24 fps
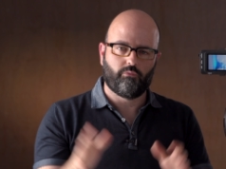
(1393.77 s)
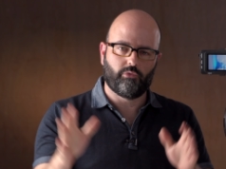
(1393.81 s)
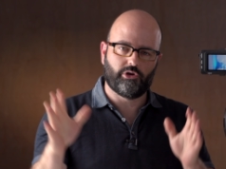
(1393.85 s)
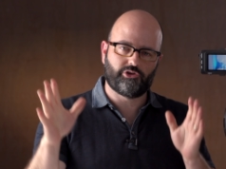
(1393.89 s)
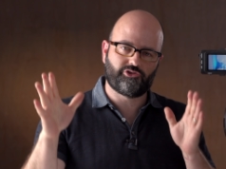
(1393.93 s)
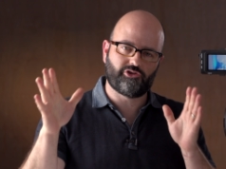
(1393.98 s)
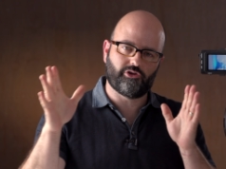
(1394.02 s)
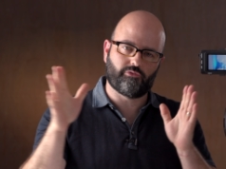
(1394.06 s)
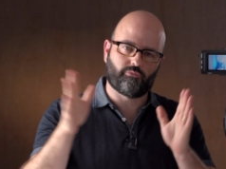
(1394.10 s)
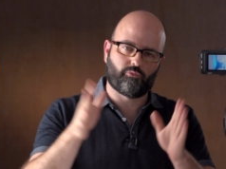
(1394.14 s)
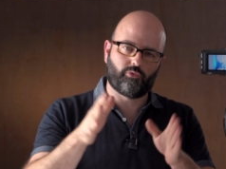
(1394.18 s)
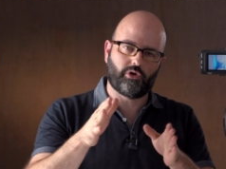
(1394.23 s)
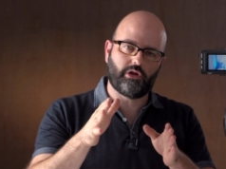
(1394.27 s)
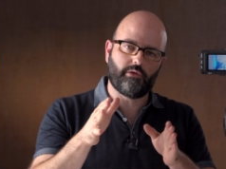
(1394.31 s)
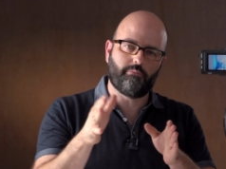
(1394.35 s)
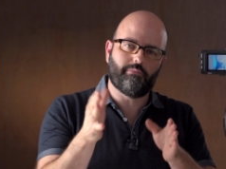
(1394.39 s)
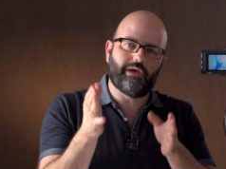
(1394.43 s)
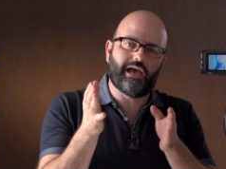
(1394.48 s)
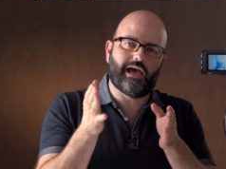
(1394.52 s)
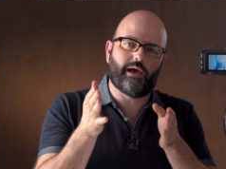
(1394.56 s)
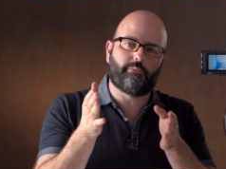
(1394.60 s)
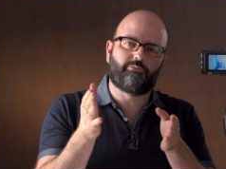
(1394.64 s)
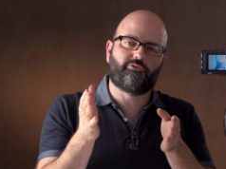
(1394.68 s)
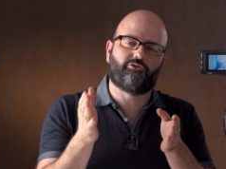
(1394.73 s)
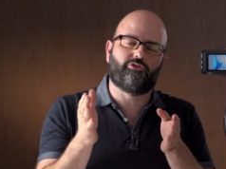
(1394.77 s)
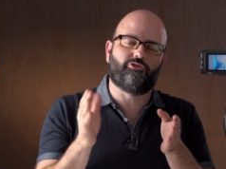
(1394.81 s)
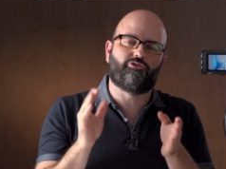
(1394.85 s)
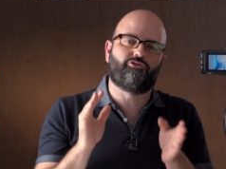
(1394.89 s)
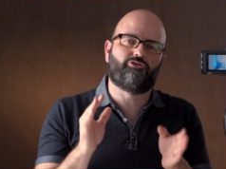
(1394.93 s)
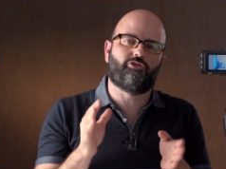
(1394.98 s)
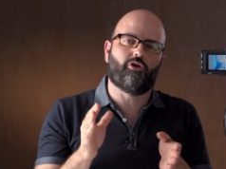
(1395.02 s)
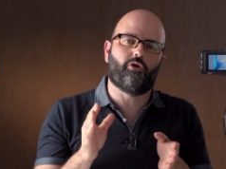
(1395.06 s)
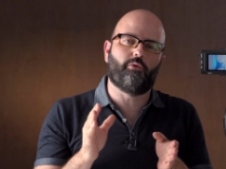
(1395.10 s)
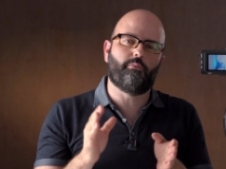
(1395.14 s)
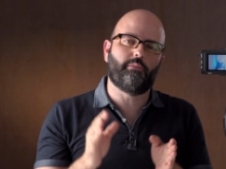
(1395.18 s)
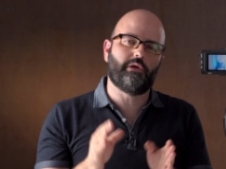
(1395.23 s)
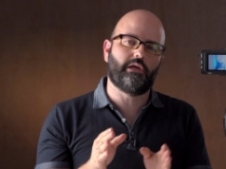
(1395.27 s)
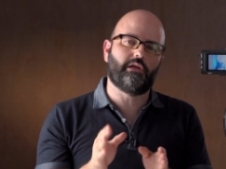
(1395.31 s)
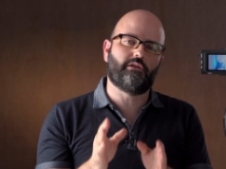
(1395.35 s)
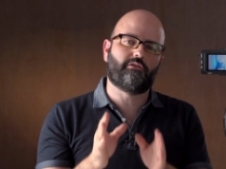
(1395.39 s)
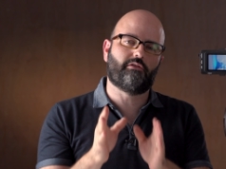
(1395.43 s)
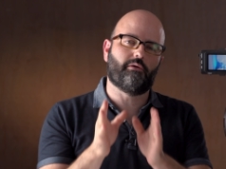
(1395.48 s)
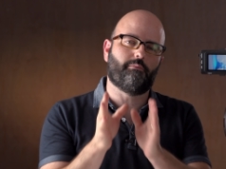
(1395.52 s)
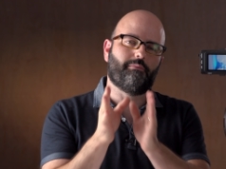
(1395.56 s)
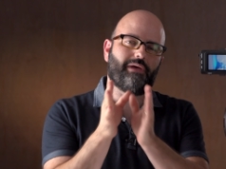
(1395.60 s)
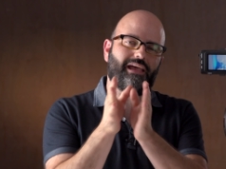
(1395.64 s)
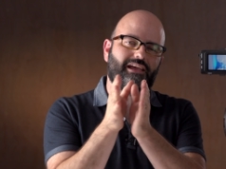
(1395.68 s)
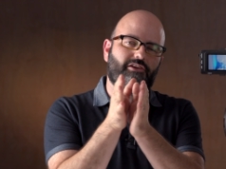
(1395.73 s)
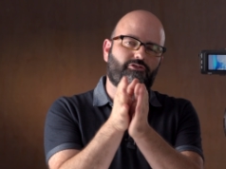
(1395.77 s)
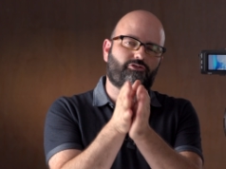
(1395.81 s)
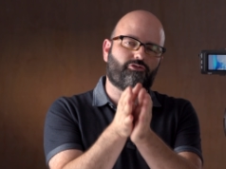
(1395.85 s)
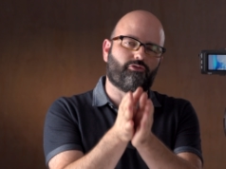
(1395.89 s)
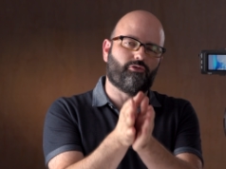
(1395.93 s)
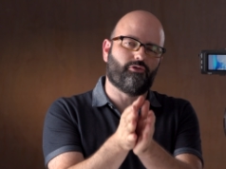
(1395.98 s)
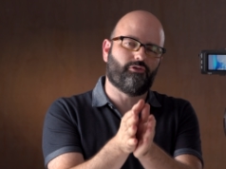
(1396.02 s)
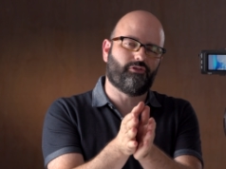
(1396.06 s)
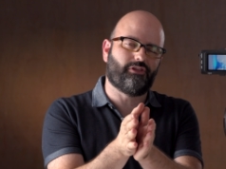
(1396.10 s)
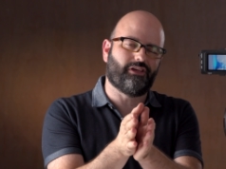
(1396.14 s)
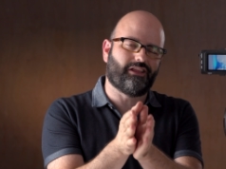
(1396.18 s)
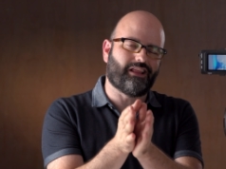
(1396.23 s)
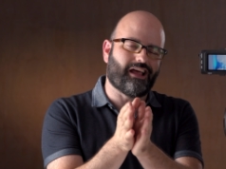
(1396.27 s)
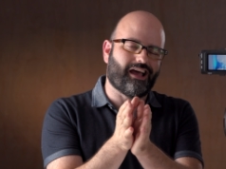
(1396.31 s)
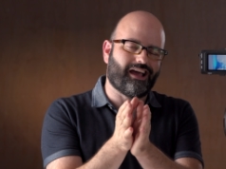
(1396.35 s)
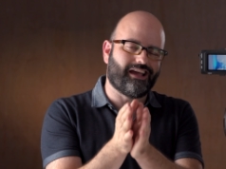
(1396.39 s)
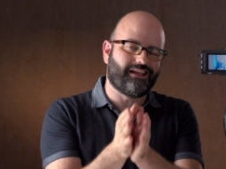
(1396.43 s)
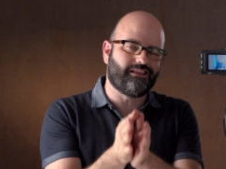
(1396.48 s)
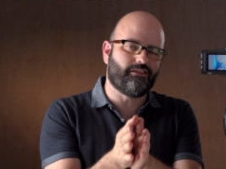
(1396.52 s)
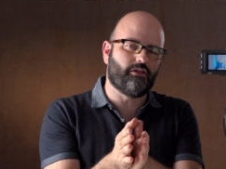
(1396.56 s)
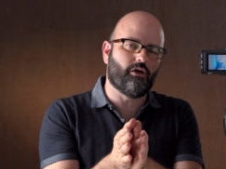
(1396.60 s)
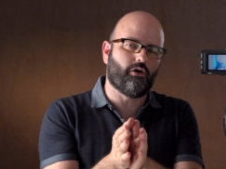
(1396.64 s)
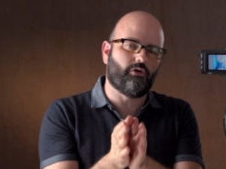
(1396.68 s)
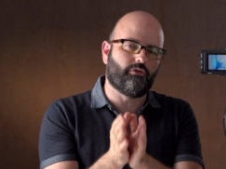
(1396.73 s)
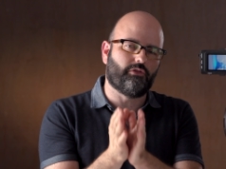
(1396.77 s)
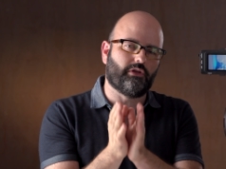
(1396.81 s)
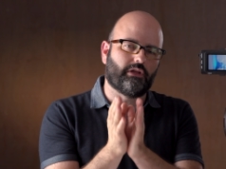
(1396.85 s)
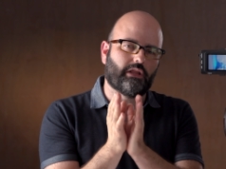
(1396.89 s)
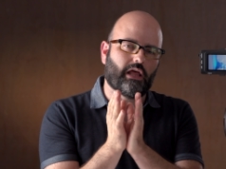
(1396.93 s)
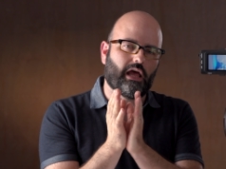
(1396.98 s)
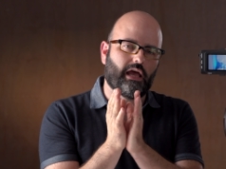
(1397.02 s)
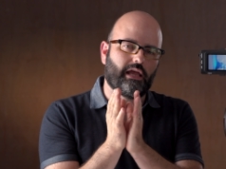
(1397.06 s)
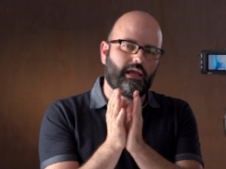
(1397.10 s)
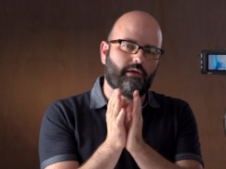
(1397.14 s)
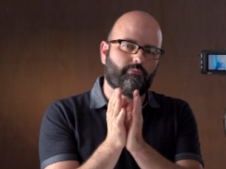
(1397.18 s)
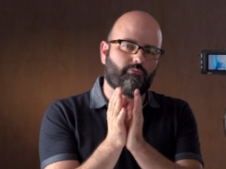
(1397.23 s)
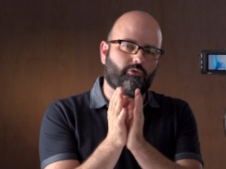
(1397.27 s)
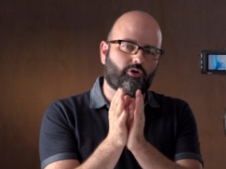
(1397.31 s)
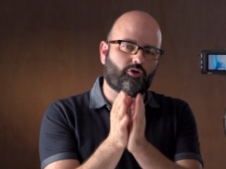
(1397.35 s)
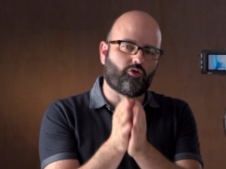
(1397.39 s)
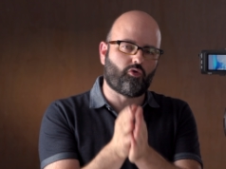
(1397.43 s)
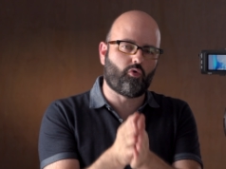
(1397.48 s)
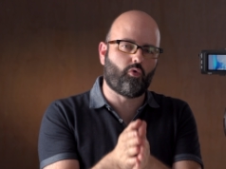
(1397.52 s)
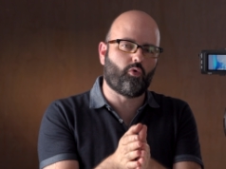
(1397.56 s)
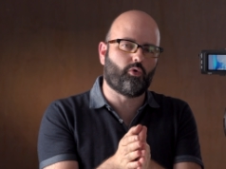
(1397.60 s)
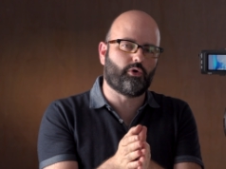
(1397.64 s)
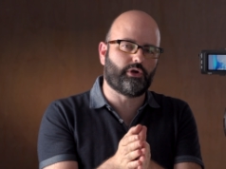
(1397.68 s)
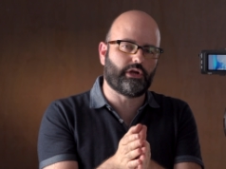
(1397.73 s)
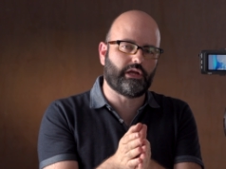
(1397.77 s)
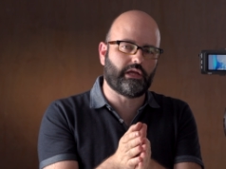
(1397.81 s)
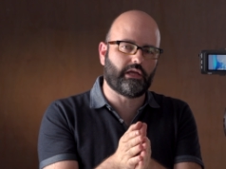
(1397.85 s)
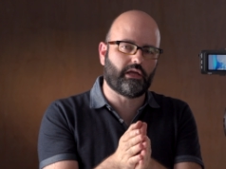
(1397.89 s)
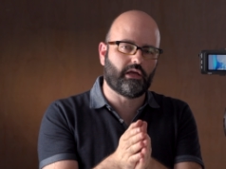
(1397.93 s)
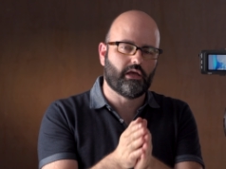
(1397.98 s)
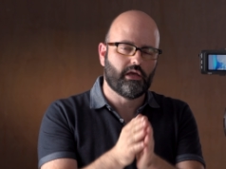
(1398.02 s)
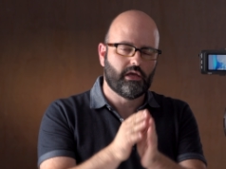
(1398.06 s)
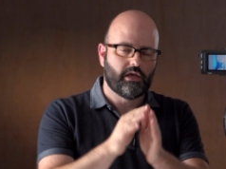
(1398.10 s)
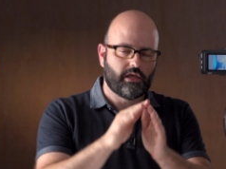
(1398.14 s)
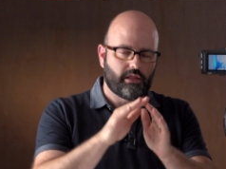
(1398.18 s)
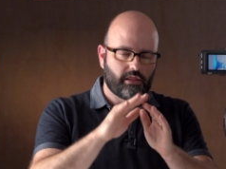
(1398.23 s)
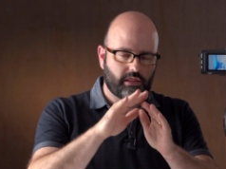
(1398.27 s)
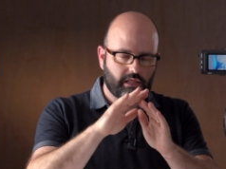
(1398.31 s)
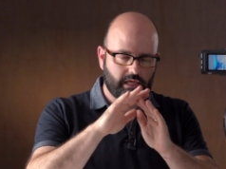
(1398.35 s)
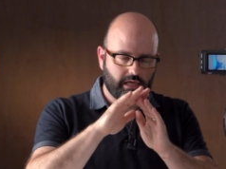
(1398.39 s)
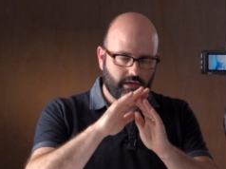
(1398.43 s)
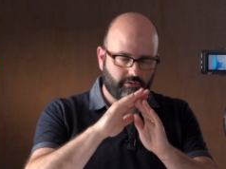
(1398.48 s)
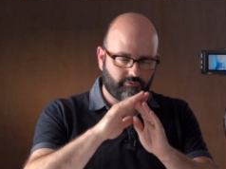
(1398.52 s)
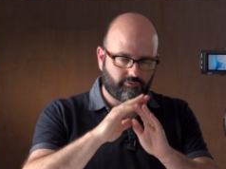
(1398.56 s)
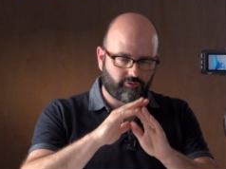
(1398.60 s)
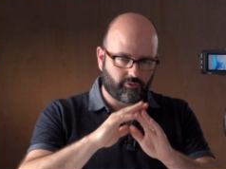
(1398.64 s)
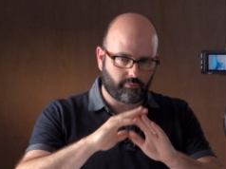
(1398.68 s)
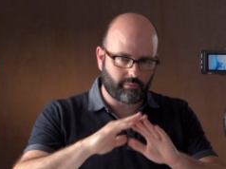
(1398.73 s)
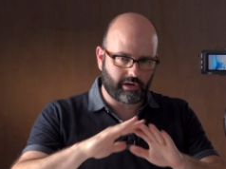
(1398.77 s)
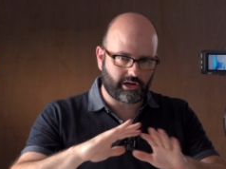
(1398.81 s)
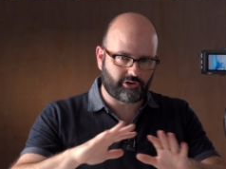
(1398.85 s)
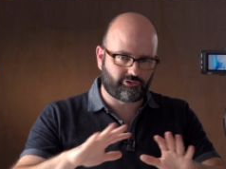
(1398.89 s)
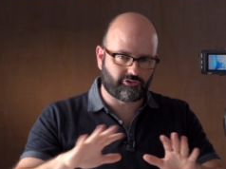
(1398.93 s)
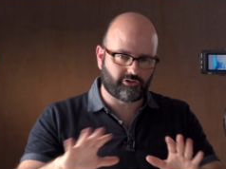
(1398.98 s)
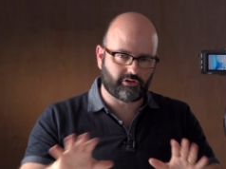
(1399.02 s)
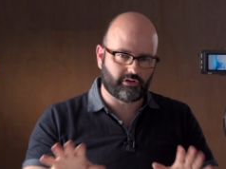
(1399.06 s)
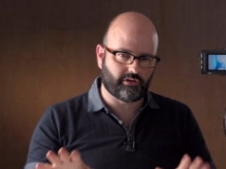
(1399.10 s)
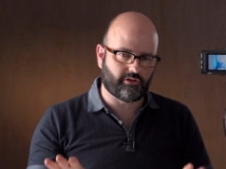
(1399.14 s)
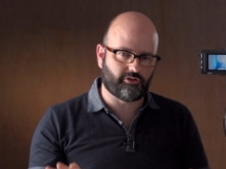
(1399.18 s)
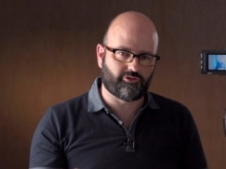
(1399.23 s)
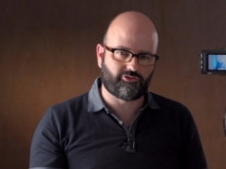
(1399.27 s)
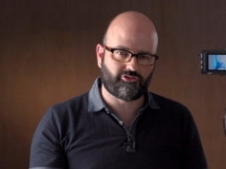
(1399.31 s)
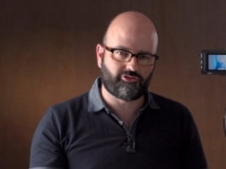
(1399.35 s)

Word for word: which it remaps to show me to make sure that I know that I am recording the information in the